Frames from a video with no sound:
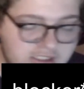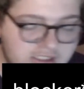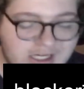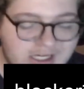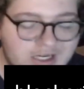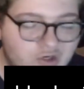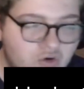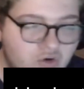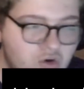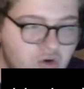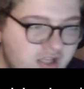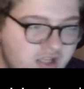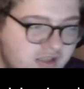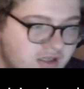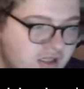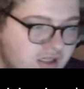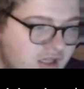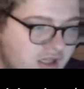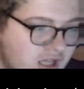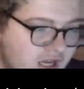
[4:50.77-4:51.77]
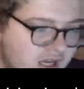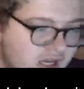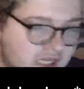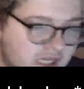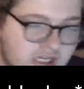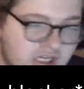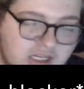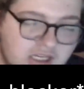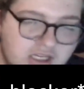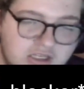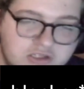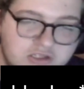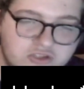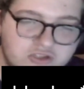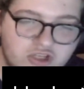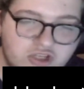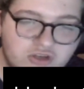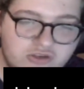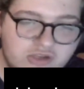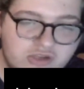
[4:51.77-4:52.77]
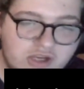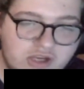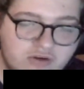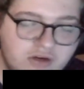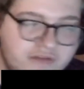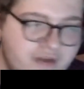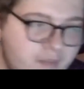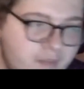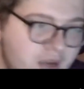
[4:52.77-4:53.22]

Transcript: of crossing a line. So I was like, what if I make a